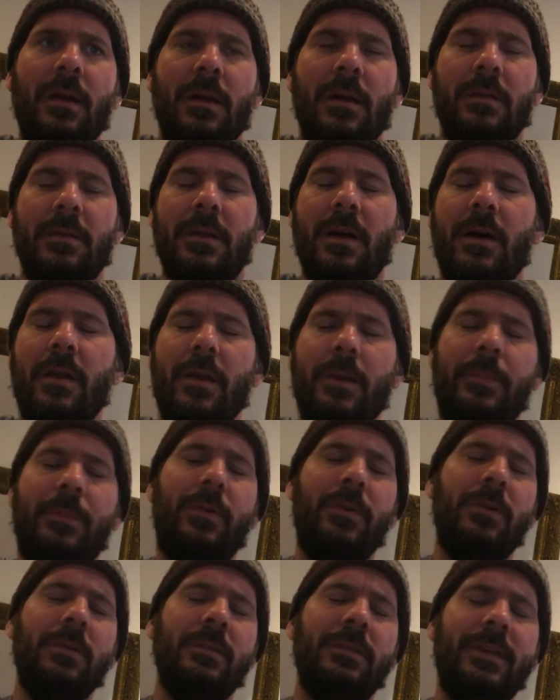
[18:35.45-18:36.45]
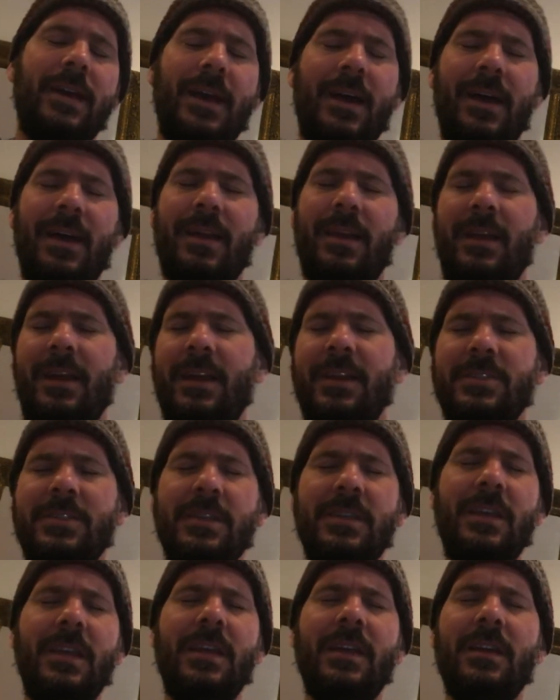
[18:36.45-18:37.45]
Not to put that
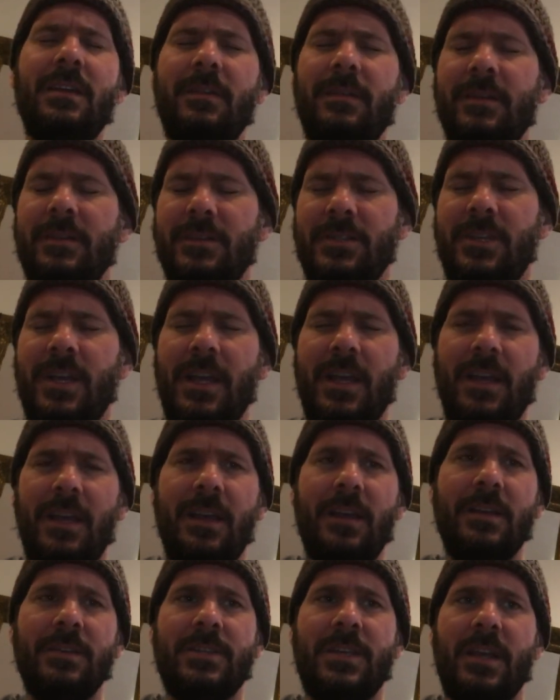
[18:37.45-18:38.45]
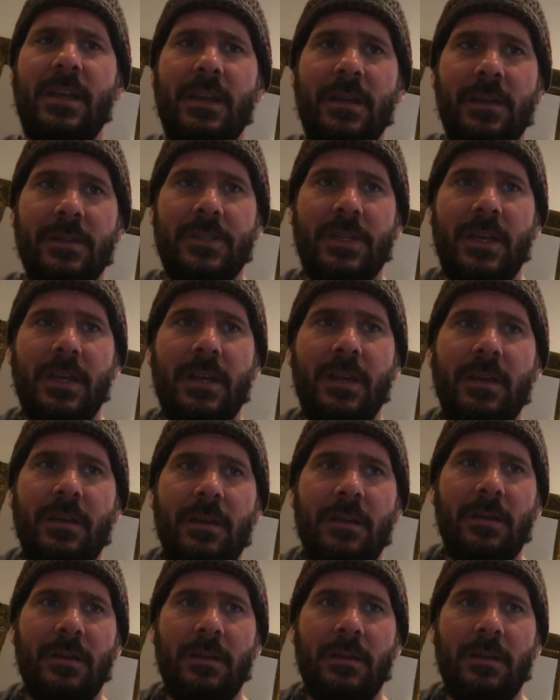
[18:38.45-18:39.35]
engineer in jail, jail, jail.